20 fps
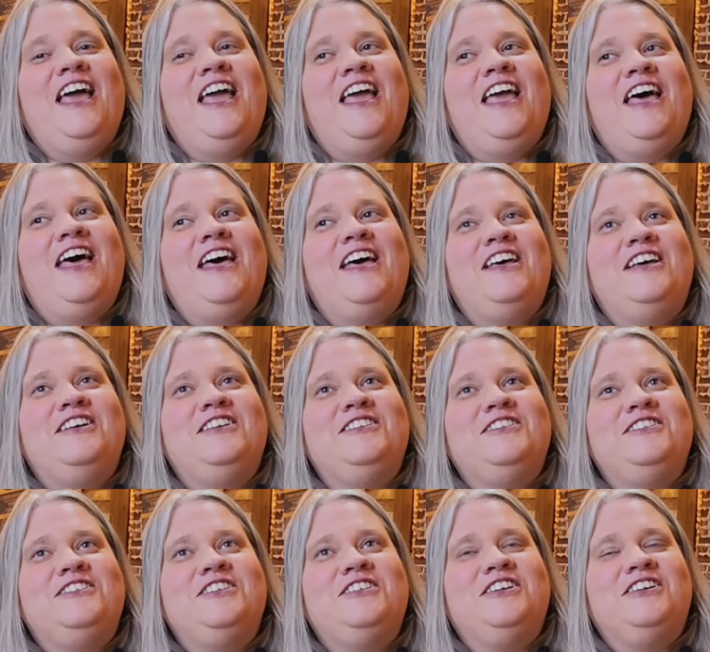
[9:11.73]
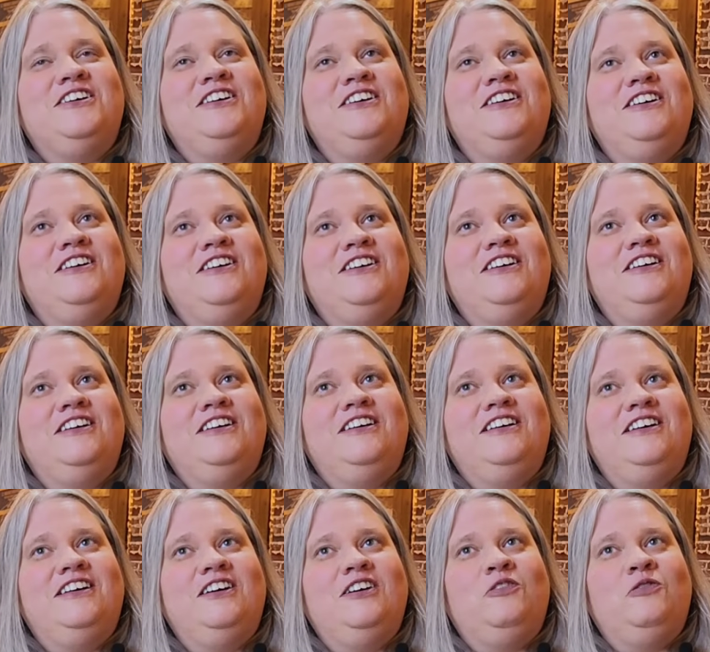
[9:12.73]
And
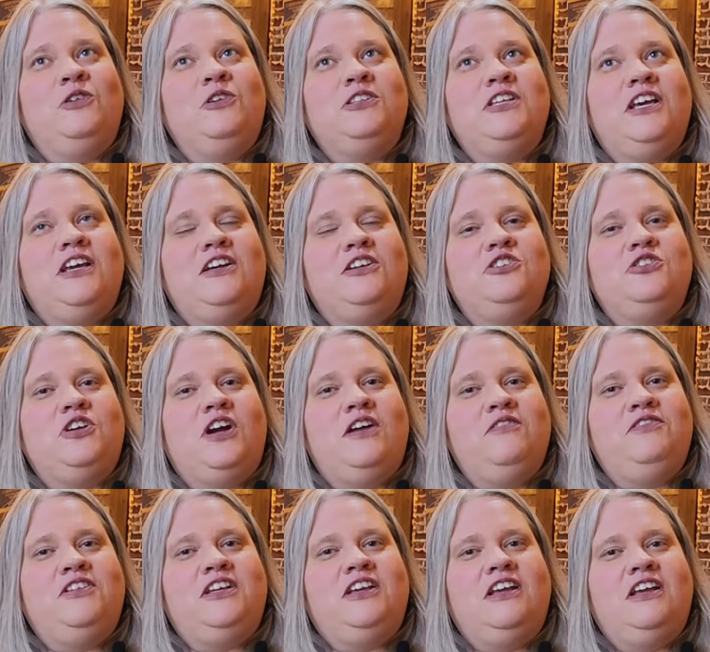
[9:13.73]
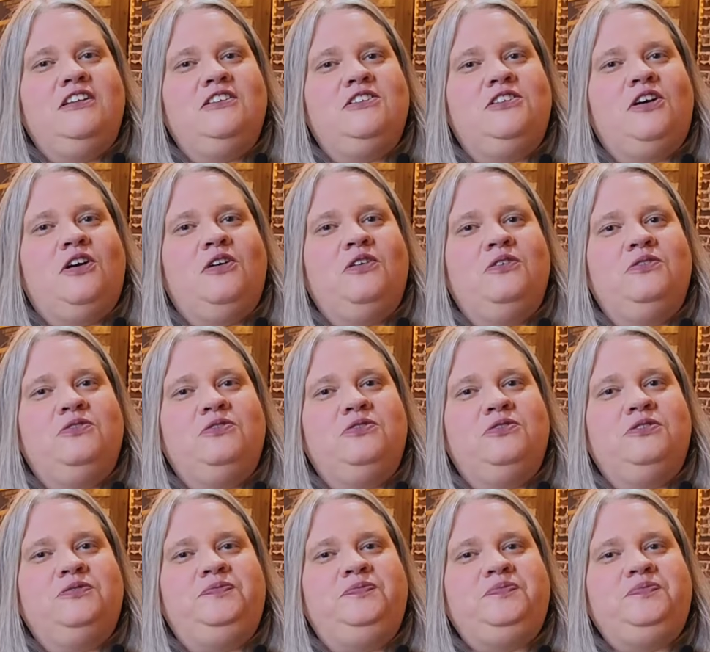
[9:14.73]
we'll take a drive to Cades Cove."